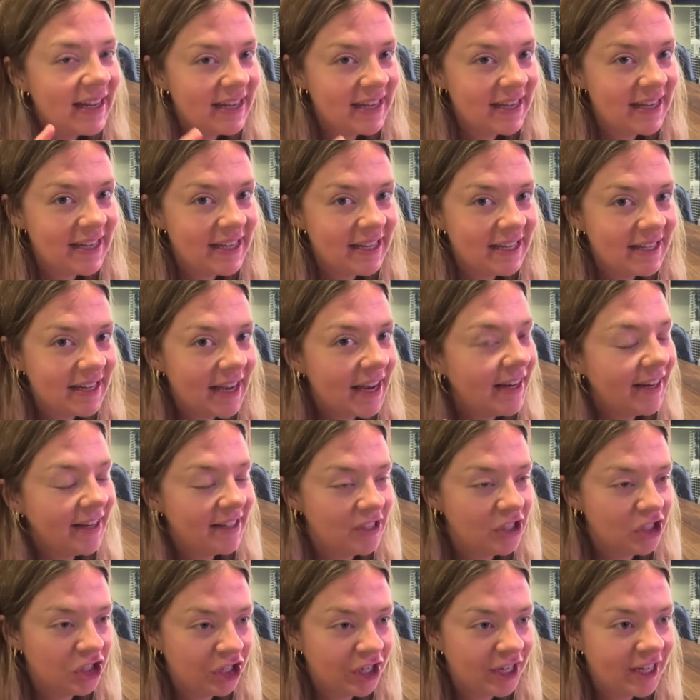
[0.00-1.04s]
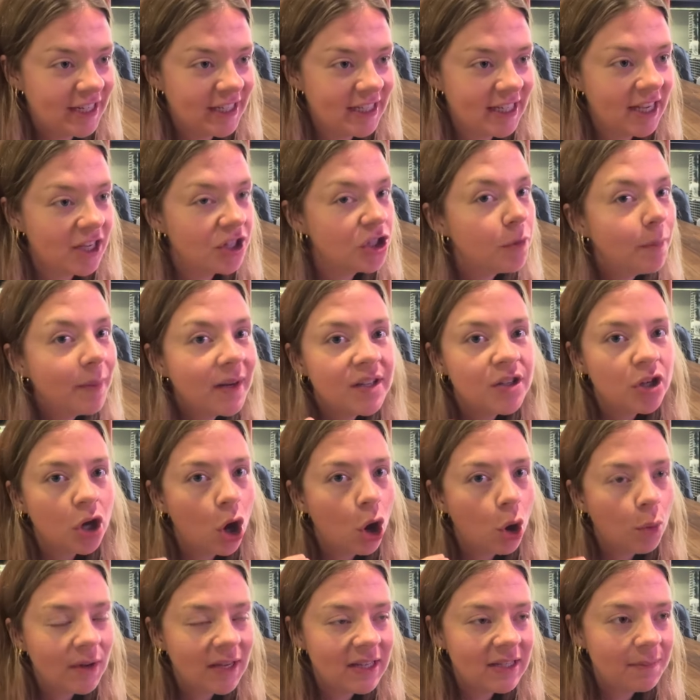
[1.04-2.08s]
is a Nigerian dish, but it's
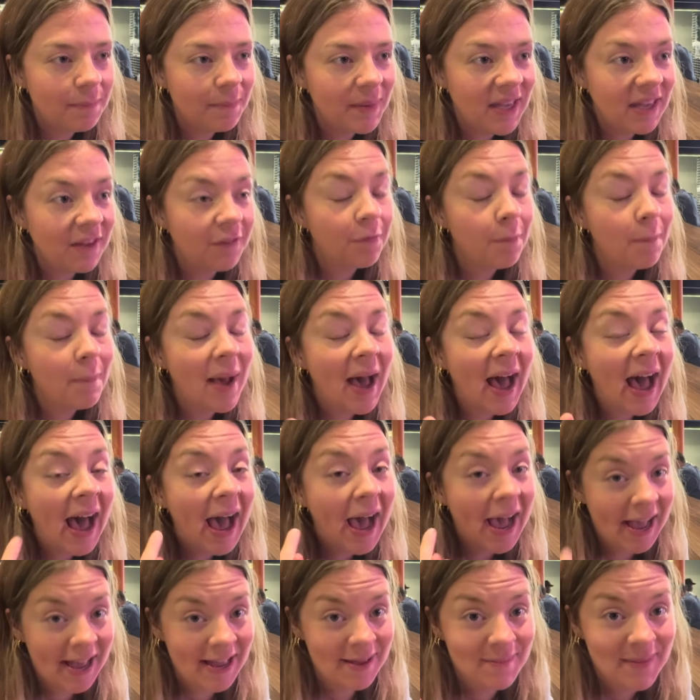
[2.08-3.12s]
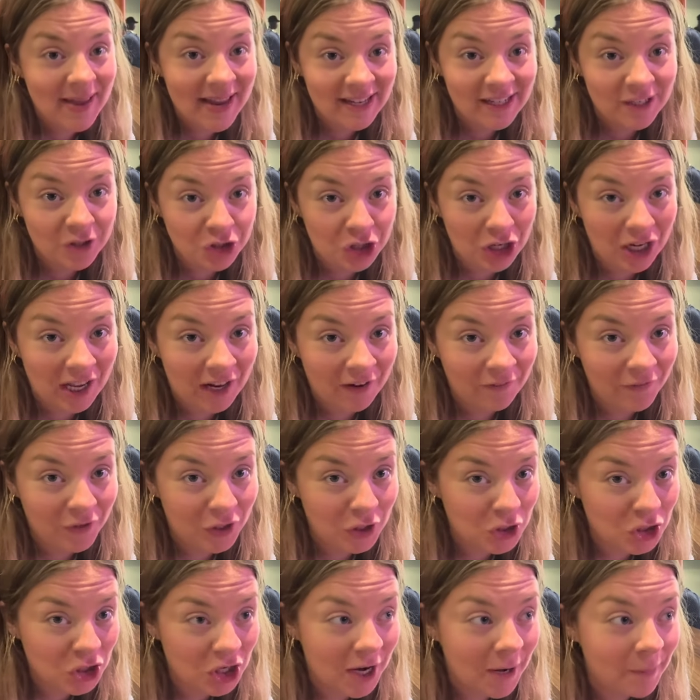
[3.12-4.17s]
always beef. But I made a chicken
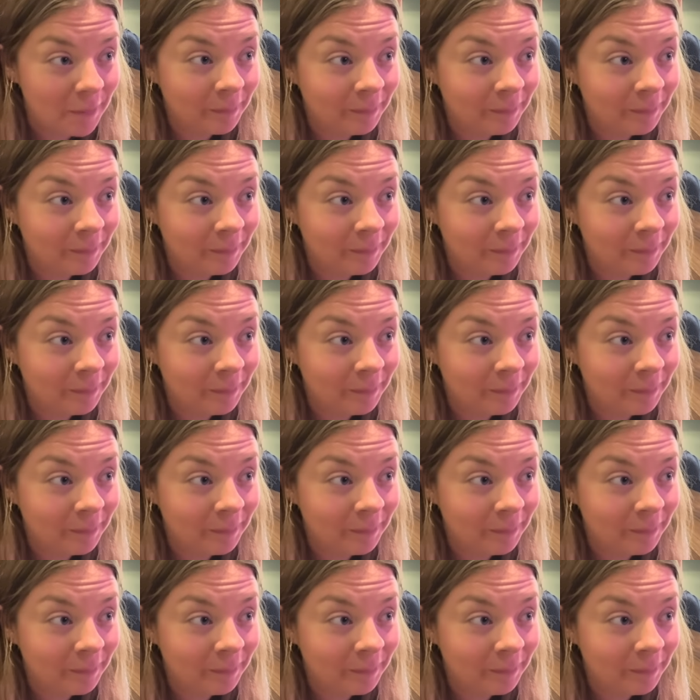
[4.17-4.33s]
version.